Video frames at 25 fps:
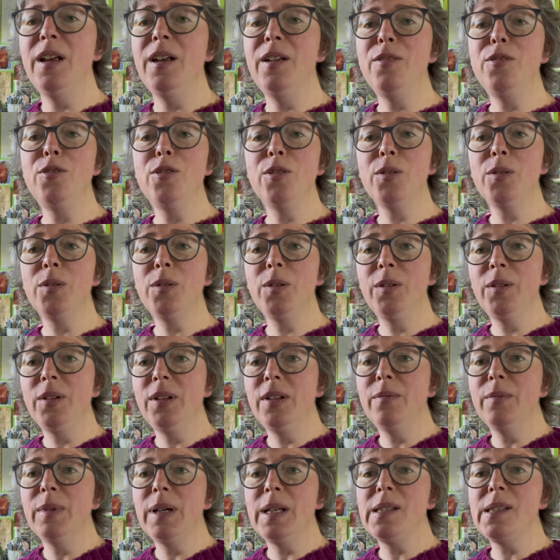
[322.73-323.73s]
jiggle
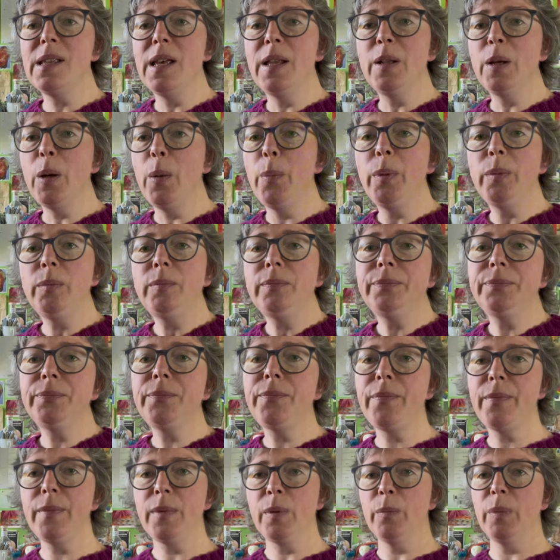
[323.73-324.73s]
my setup.
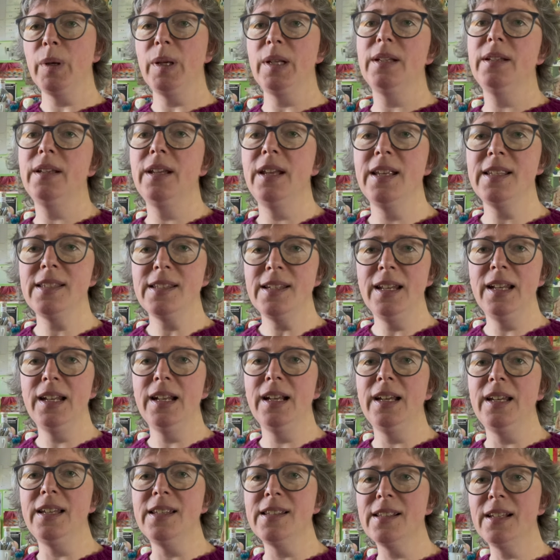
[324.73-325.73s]
But isn't it
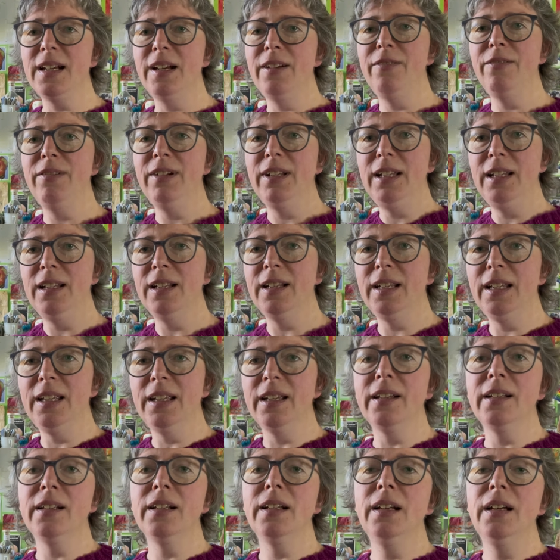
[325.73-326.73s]
nice? I really like
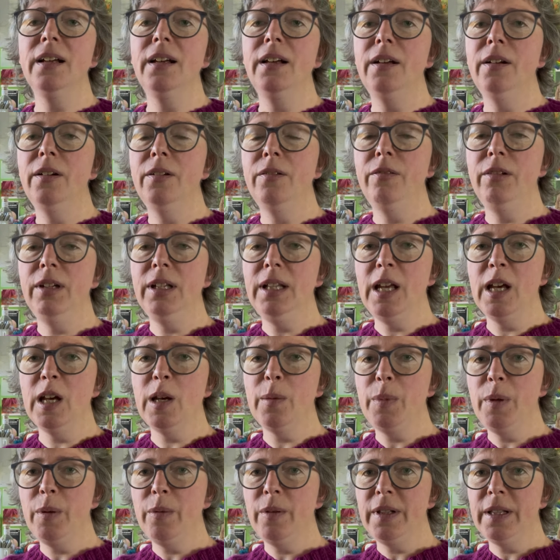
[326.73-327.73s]
it. Really
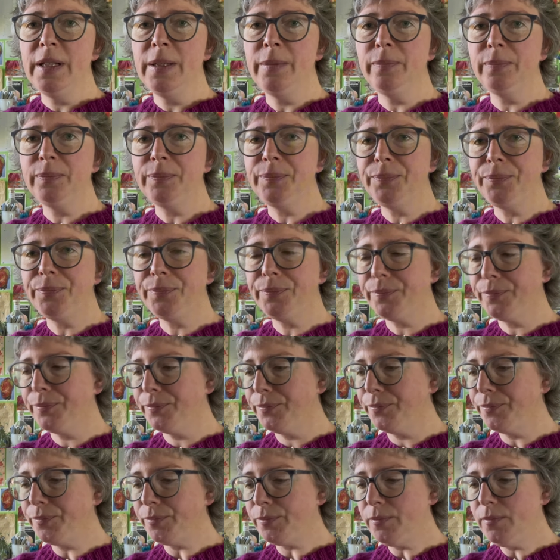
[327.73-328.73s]
happy with it.
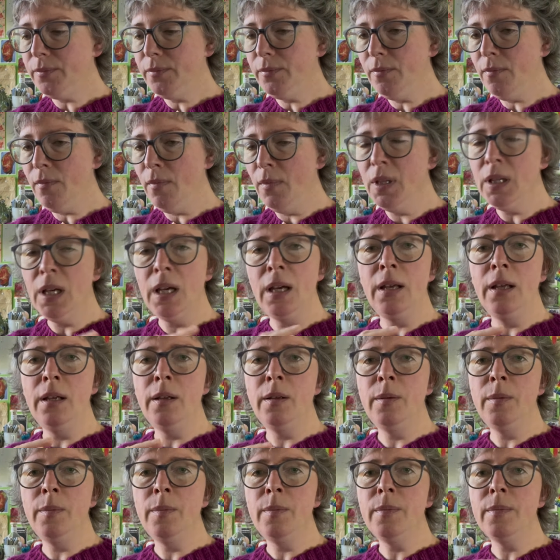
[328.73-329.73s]

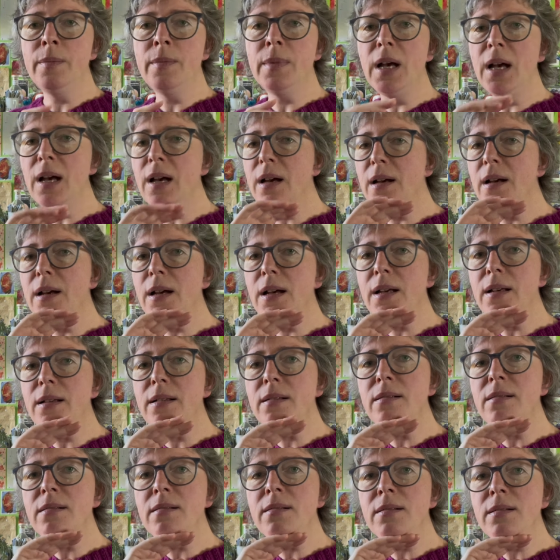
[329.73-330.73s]
And
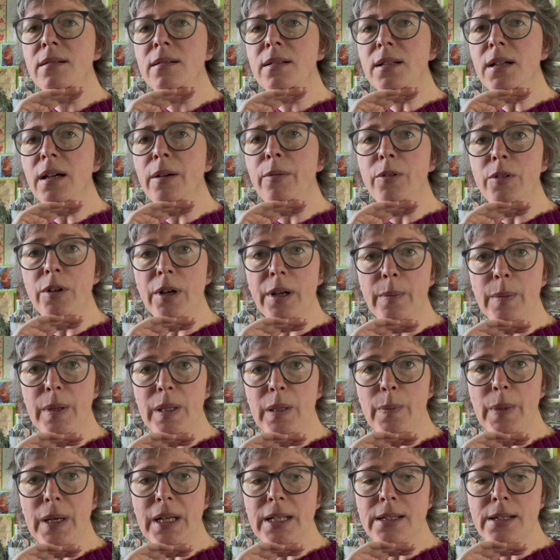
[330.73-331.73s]
I would recommend
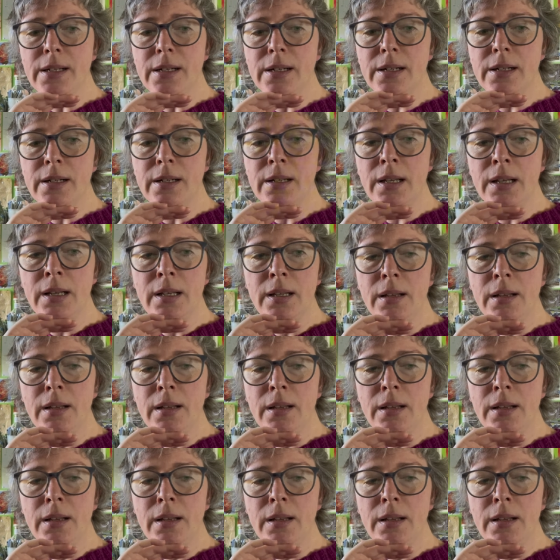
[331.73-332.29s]
the pattern.